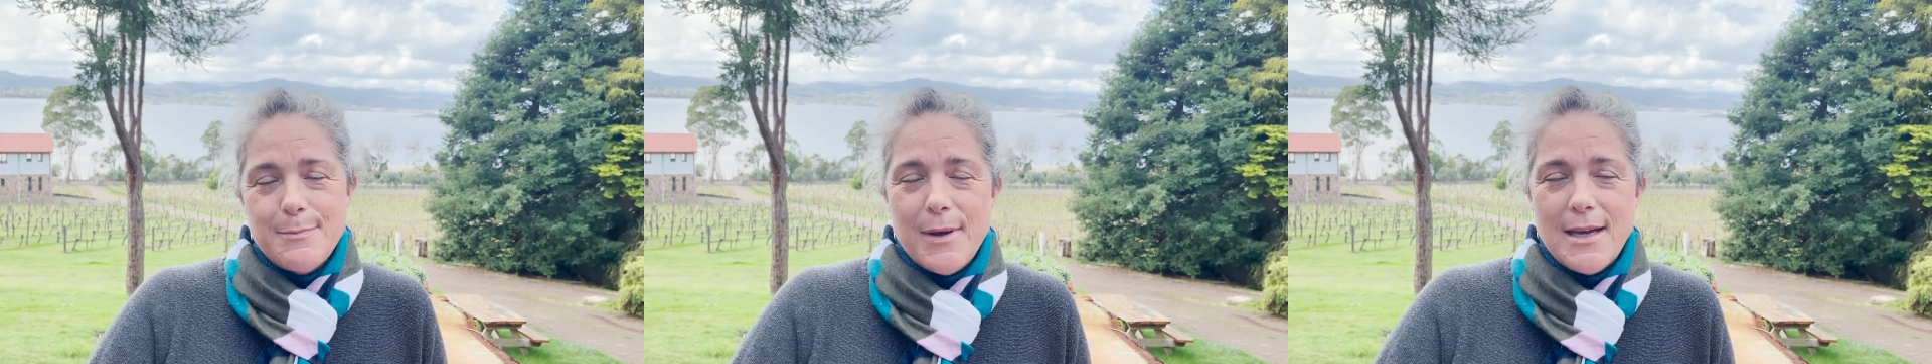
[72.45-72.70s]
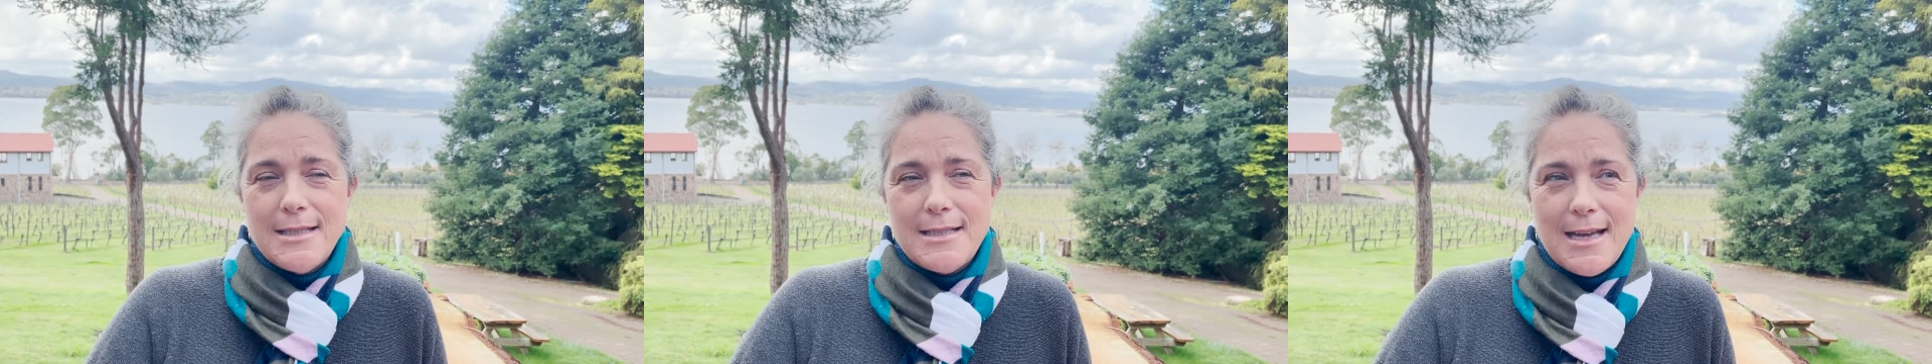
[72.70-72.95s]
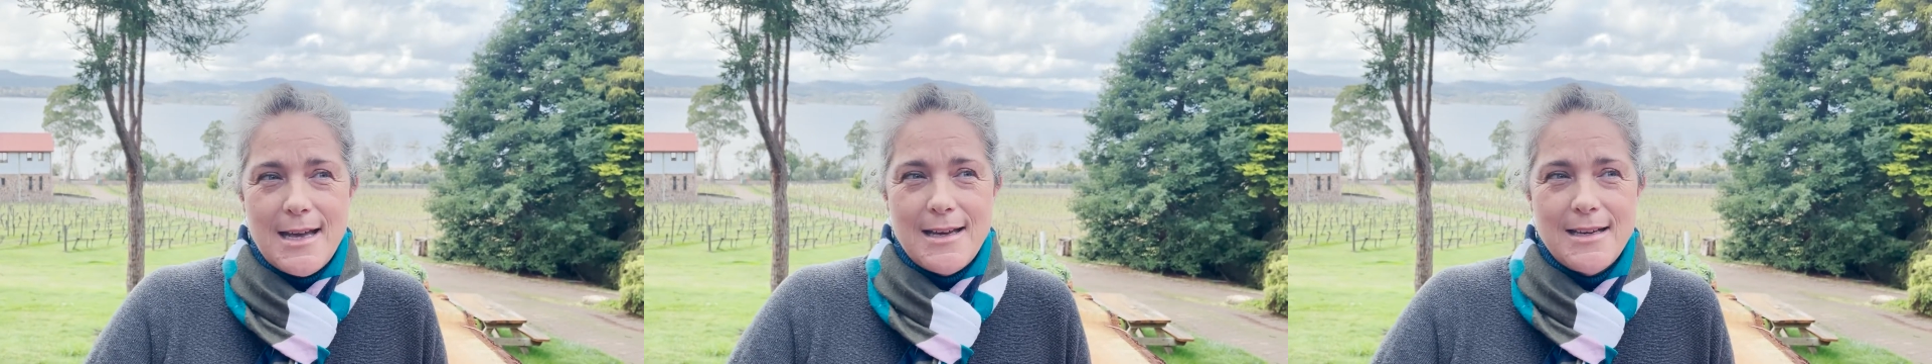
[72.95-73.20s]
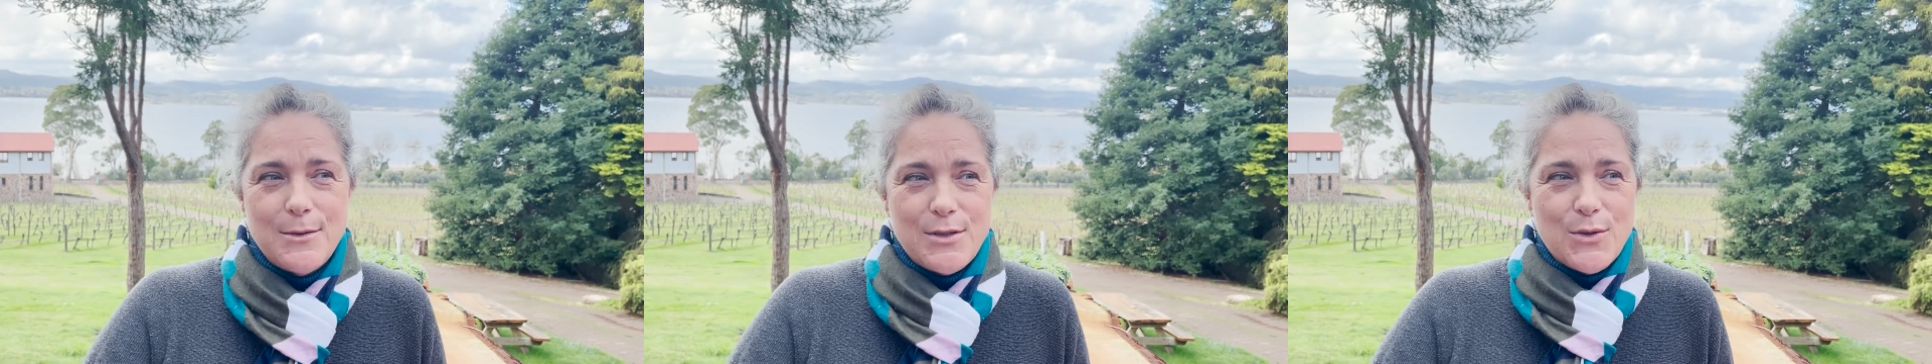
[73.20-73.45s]
but
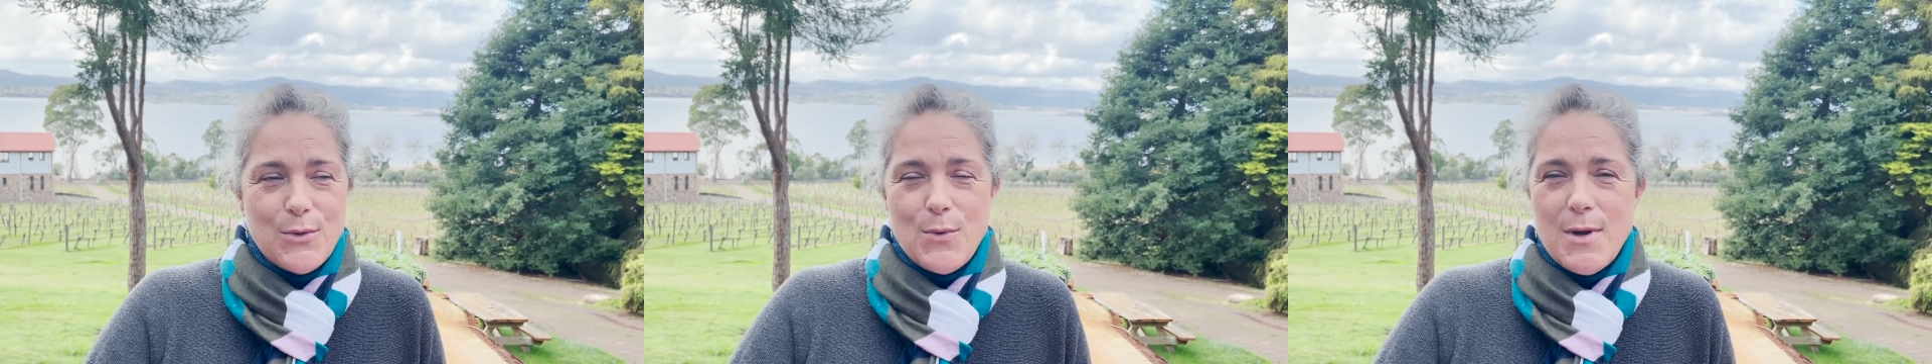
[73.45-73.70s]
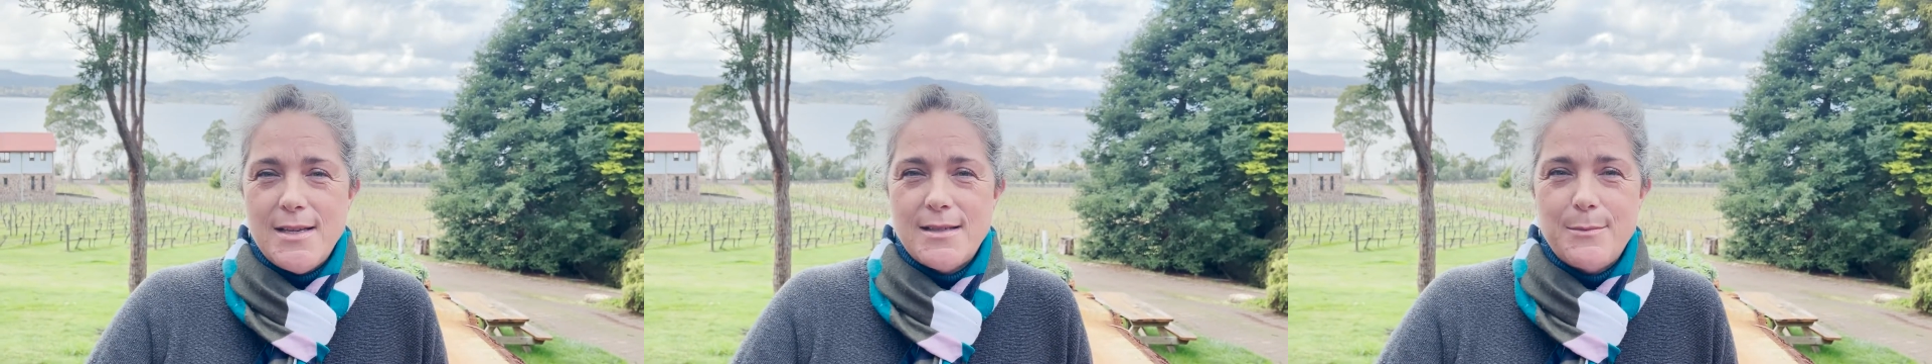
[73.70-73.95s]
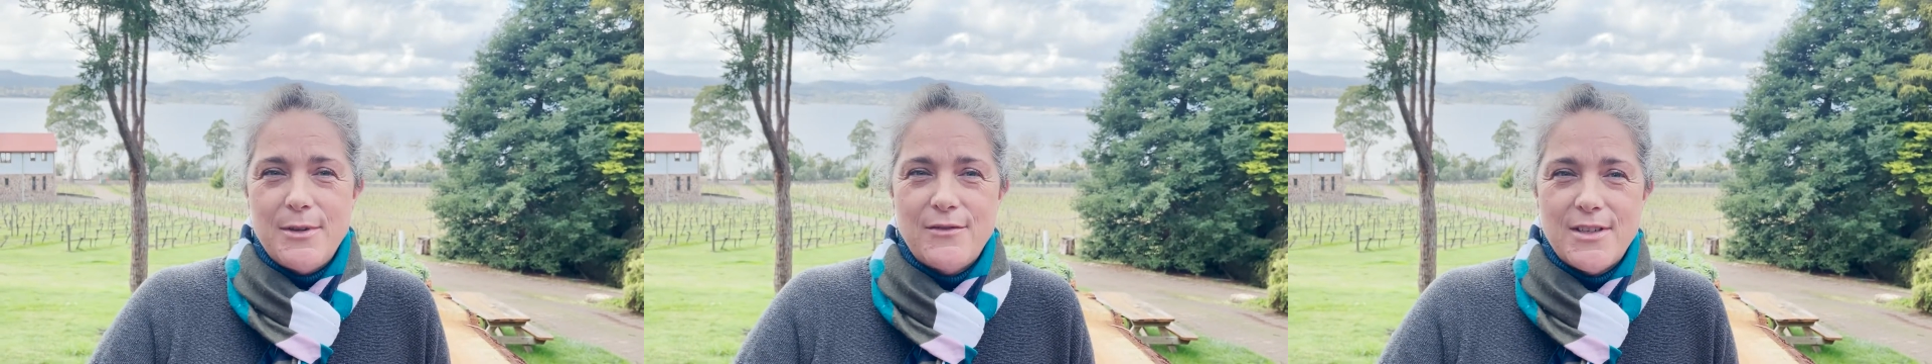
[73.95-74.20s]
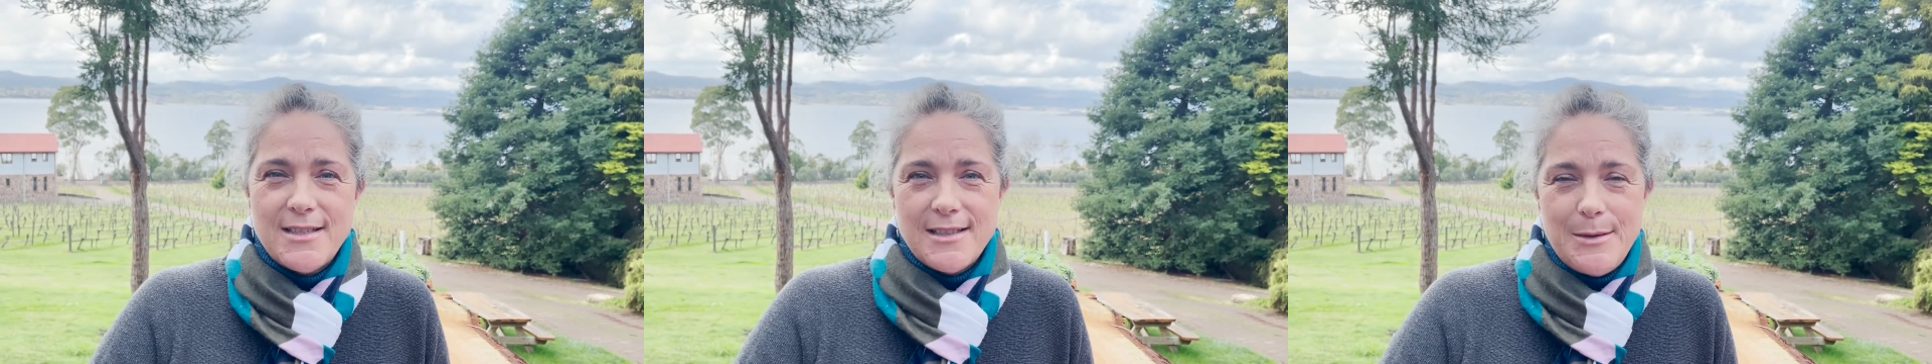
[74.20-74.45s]
it's always a bit
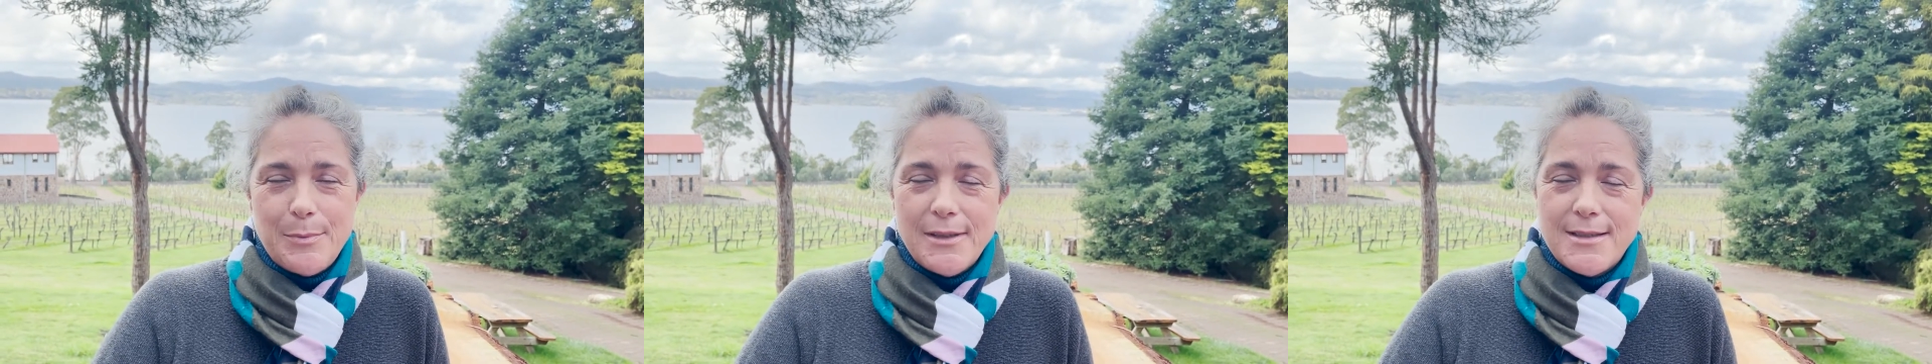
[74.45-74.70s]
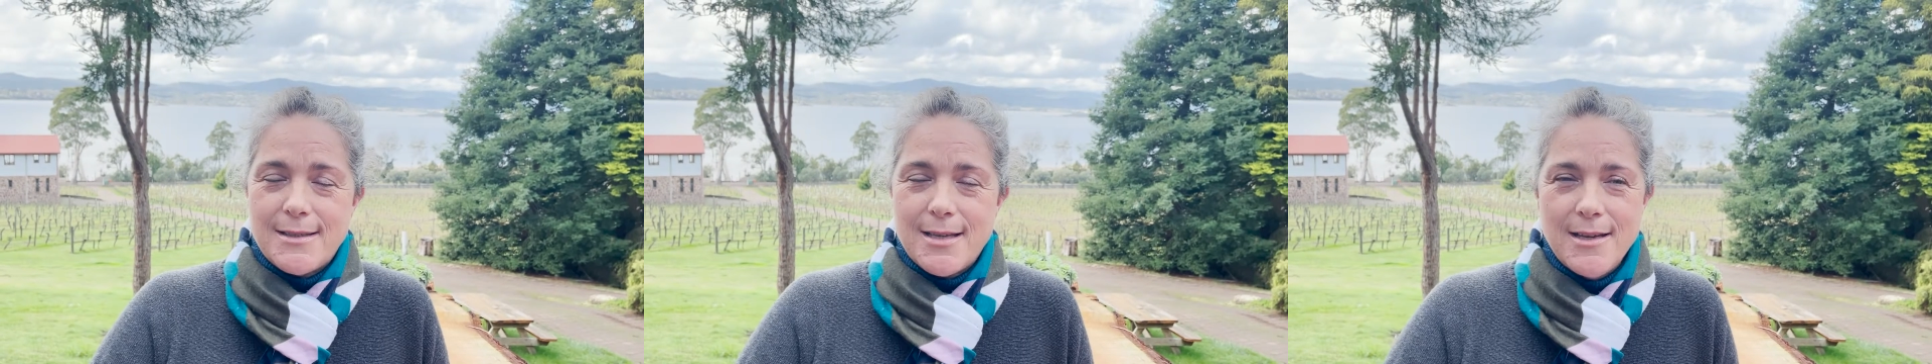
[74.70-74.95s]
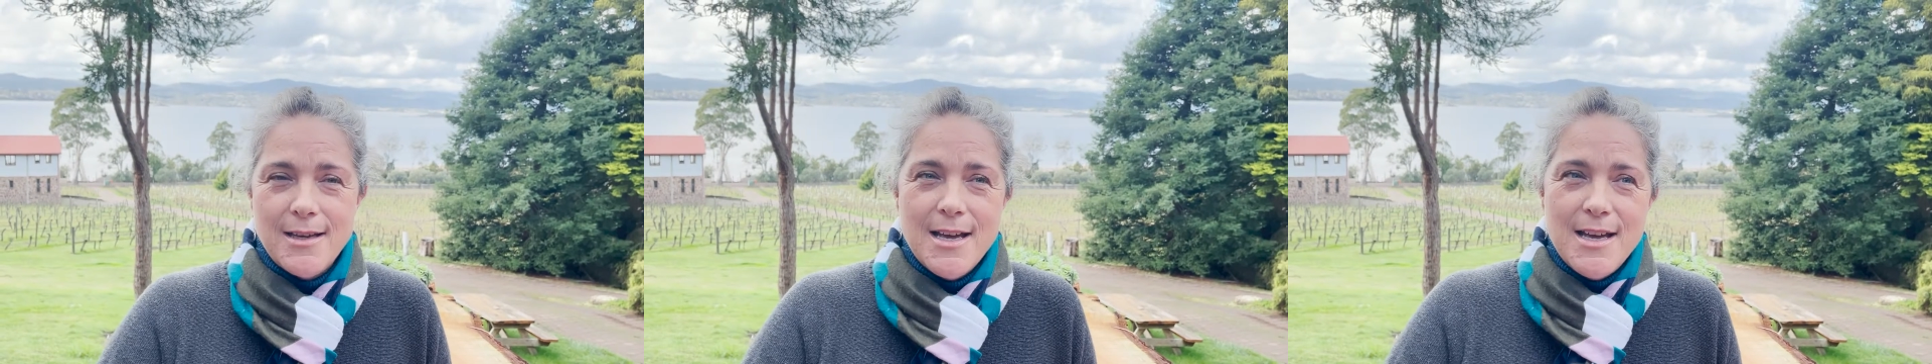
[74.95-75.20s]
of a sleepless